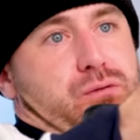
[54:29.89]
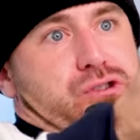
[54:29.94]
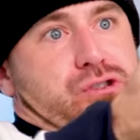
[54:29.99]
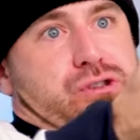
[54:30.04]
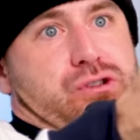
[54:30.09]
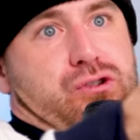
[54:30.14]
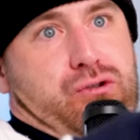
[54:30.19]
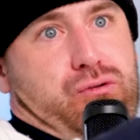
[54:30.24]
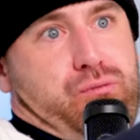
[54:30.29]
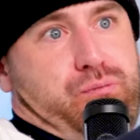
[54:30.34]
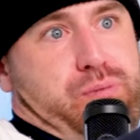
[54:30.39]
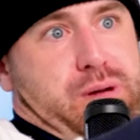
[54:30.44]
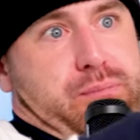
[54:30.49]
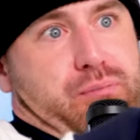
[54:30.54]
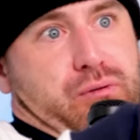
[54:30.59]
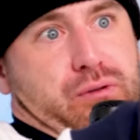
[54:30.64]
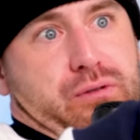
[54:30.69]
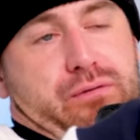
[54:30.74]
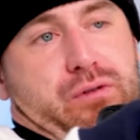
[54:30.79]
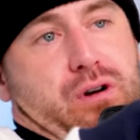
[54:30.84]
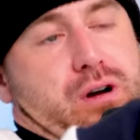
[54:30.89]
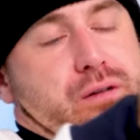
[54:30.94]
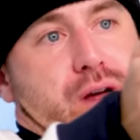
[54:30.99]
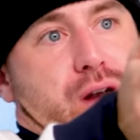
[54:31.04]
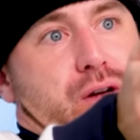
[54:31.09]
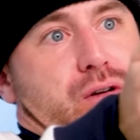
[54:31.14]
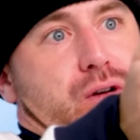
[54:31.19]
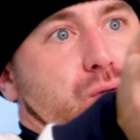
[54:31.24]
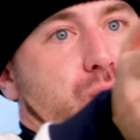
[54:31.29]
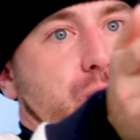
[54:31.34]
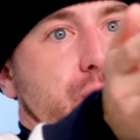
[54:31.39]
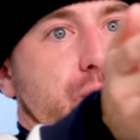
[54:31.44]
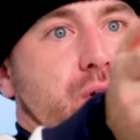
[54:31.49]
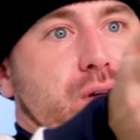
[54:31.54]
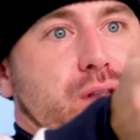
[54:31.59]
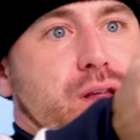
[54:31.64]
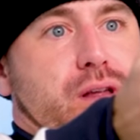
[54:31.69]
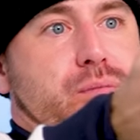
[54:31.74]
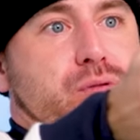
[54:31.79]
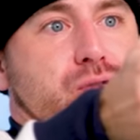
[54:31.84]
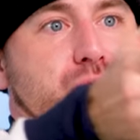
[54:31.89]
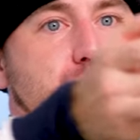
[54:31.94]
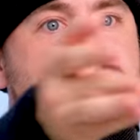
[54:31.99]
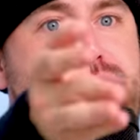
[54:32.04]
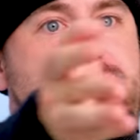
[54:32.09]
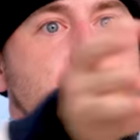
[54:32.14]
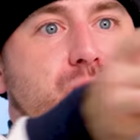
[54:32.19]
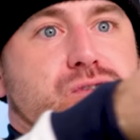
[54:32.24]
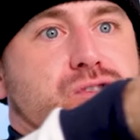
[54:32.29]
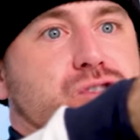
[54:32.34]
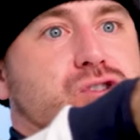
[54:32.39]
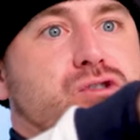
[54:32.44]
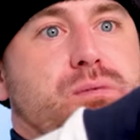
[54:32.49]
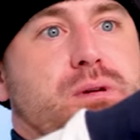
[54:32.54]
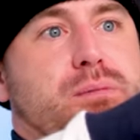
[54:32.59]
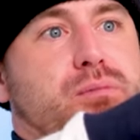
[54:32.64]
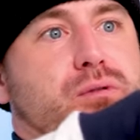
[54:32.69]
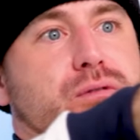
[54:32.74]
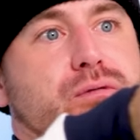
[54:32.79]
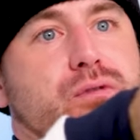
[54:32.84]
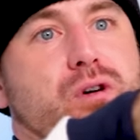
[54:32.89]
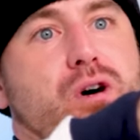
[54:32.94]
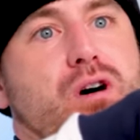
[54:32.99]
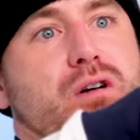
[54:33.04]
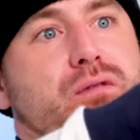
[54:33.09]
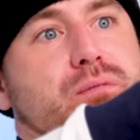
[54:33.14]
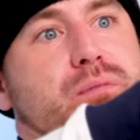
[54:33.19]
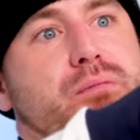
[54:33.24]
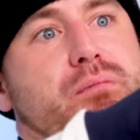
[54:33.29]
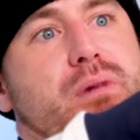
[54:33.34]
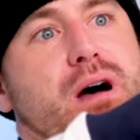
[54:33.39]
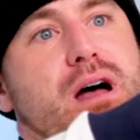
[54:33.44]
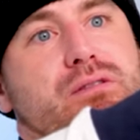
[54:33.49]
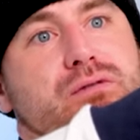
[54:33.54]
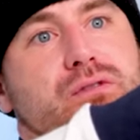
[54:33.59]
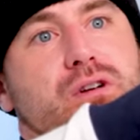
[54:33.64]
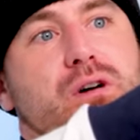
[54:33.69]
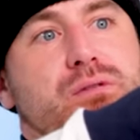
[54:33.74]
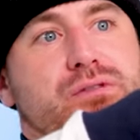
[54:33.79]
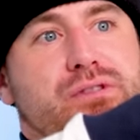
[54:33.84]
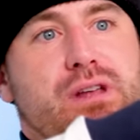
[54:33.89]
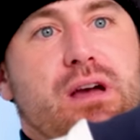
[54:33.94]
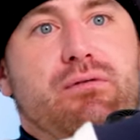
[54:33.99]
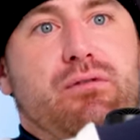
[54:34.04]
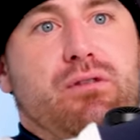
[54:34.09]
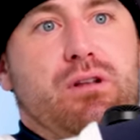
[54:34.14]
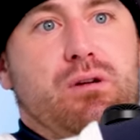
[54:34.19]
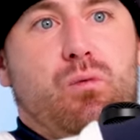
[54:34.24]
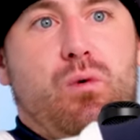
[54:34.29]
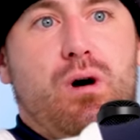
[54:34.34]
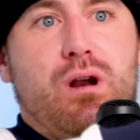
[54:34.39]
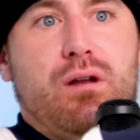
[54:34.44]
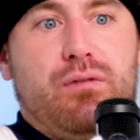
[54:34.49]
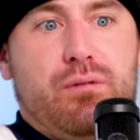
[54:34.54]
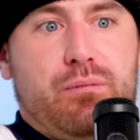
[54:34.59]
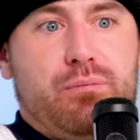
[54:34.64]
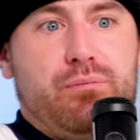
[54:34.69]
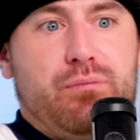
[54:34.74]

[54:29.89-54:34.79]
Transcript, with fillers: there was two people involved. I don't know who the fuck the other person was, but there was two people involved. But Masvidal was definitely one of